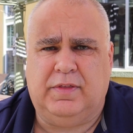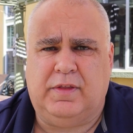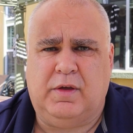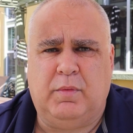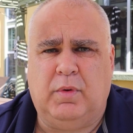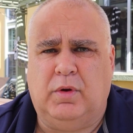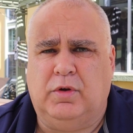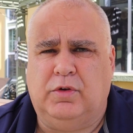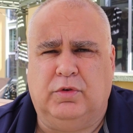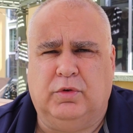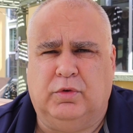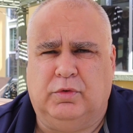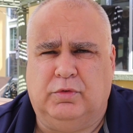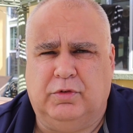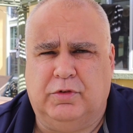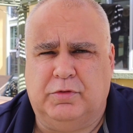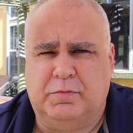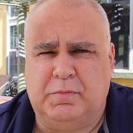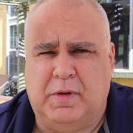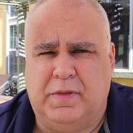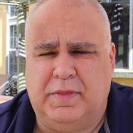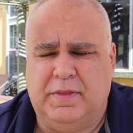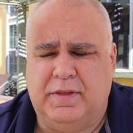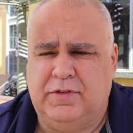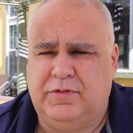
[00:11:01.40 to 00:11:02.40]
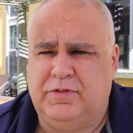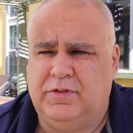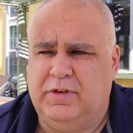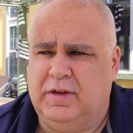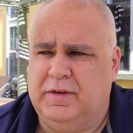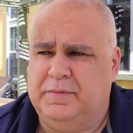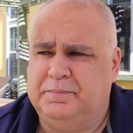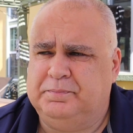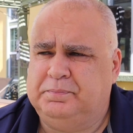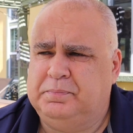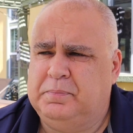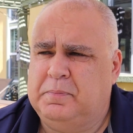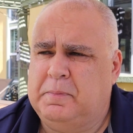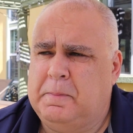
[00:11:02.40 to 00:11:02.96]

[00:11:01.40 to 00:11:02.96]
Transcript: they won't all respond this year.